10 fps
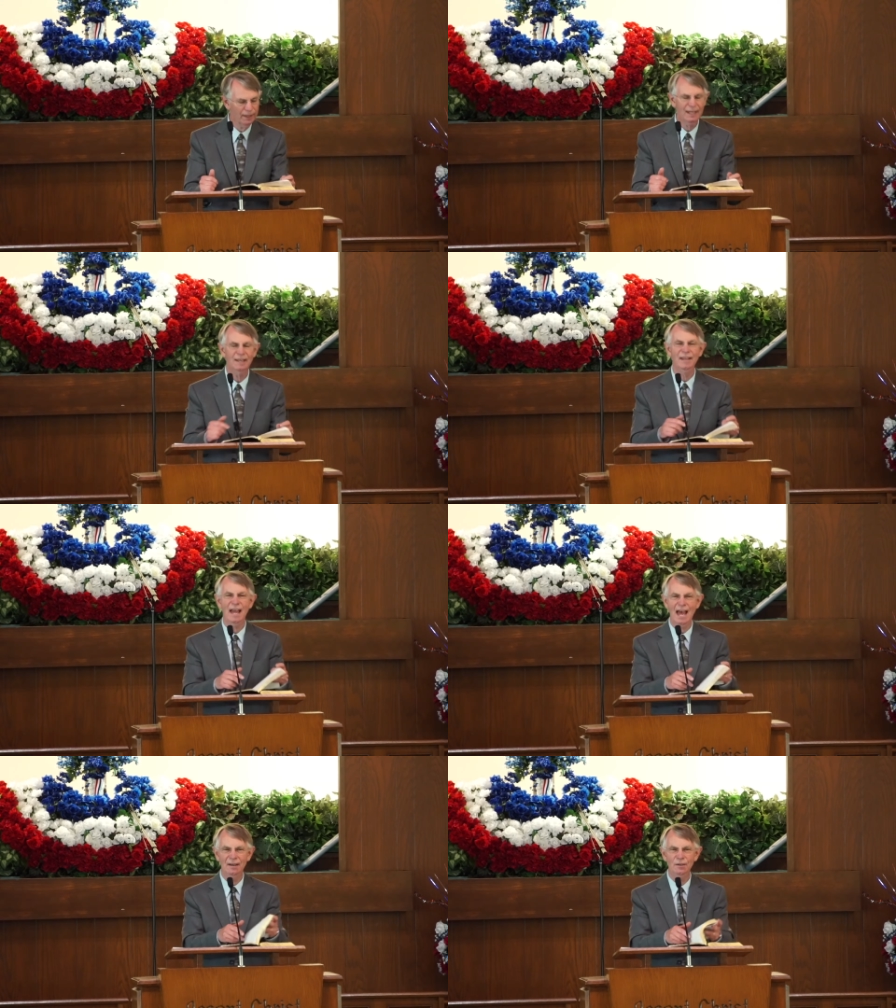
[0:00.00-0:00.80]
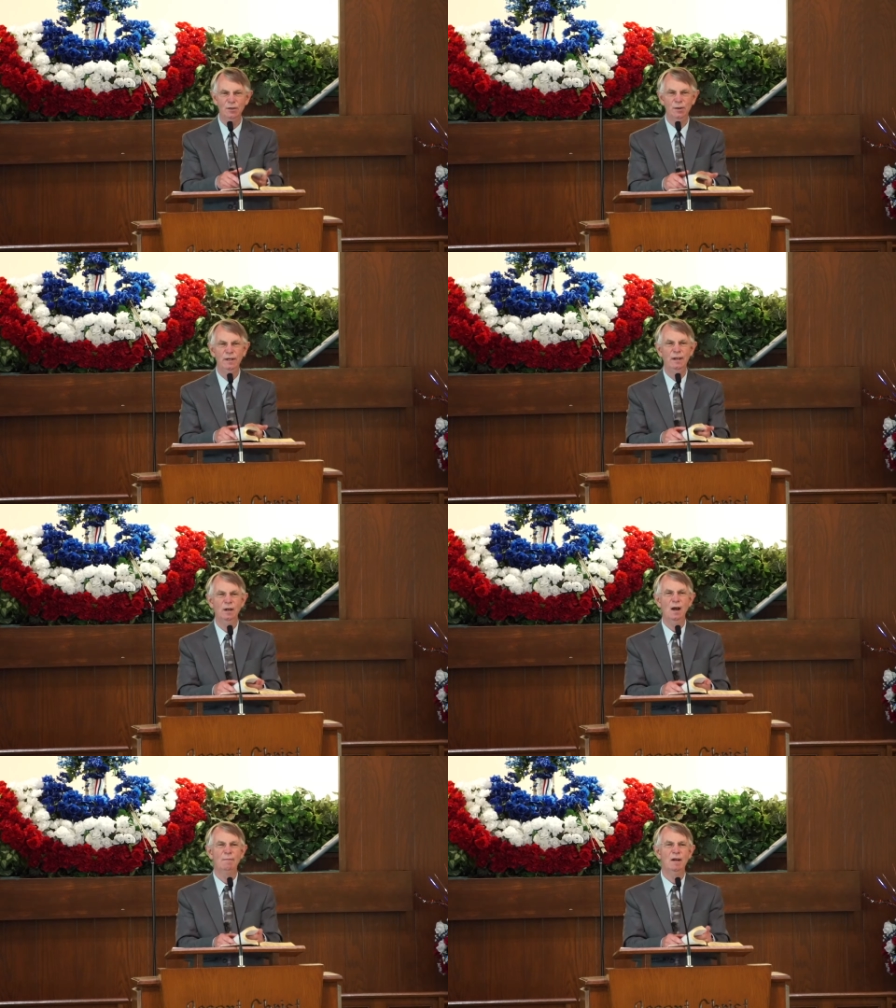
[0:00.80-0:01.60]
Again, the attitude
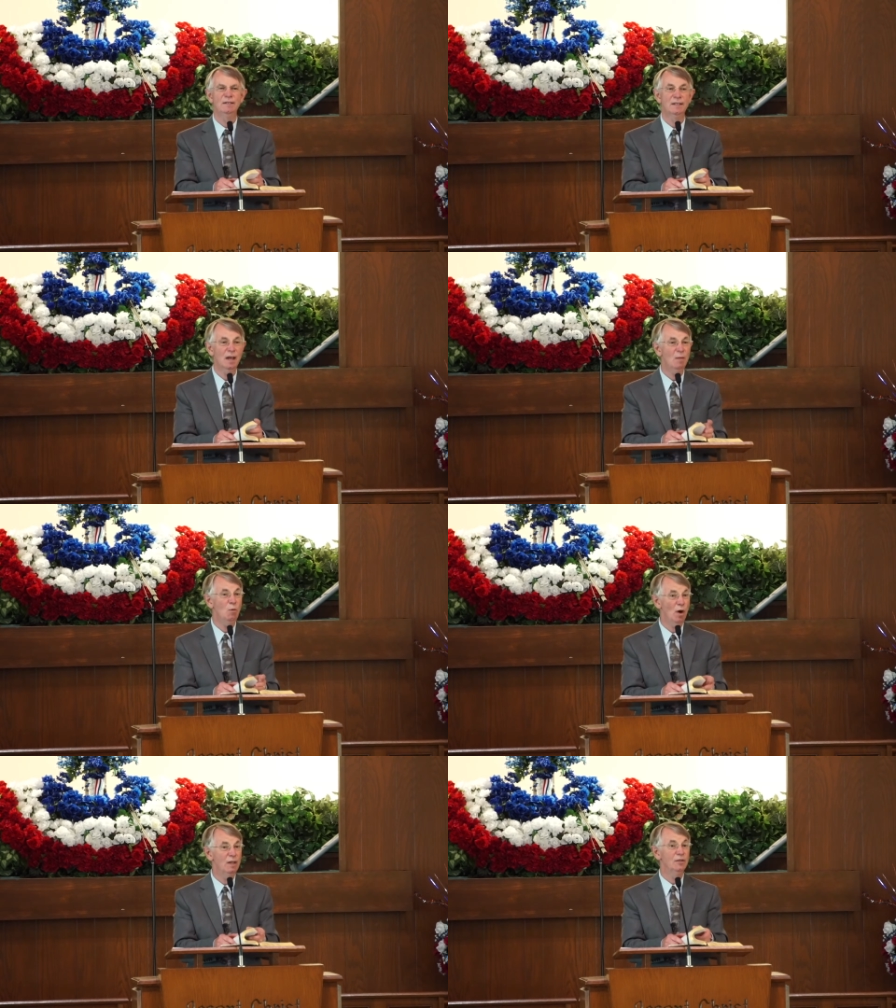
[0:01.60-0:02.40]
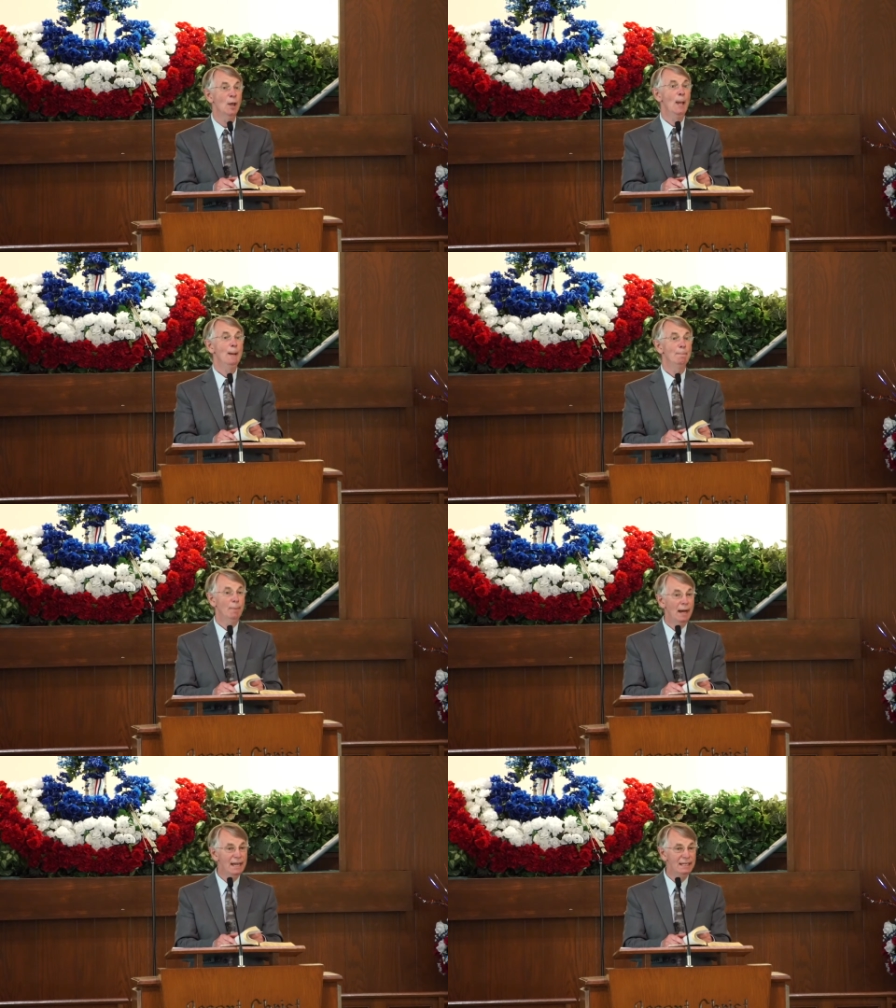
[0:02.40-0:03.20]
here among some was
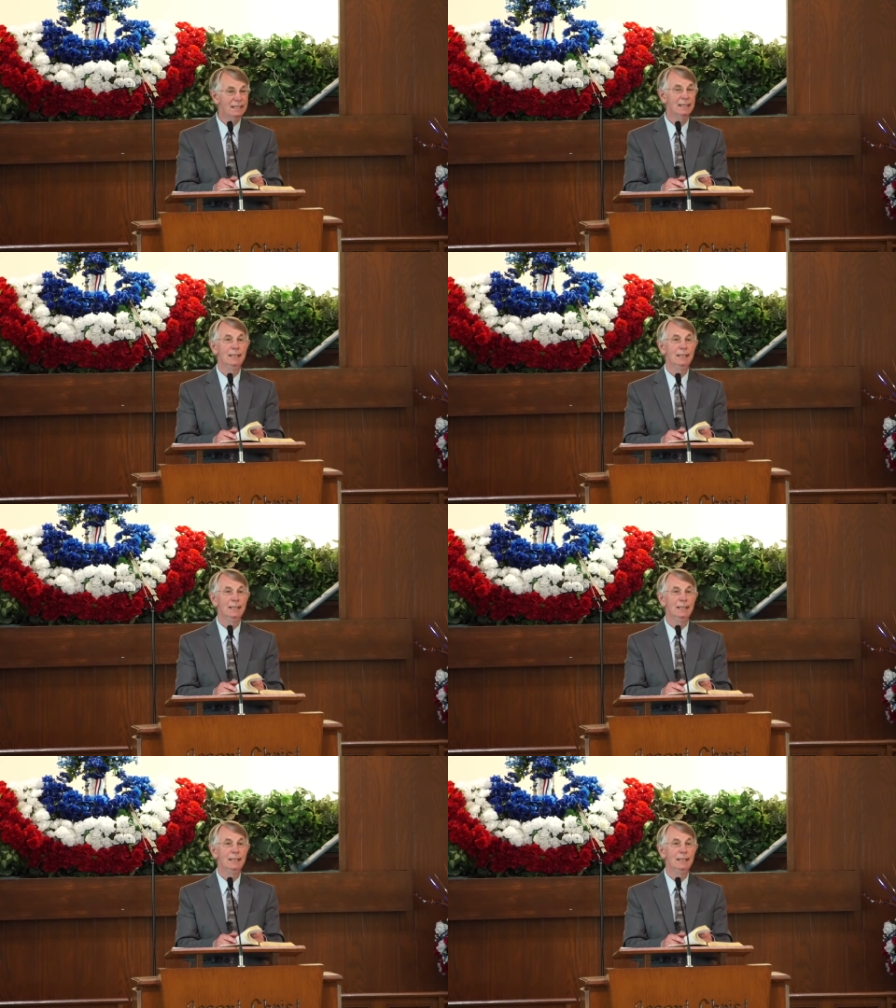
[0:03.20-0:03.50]
might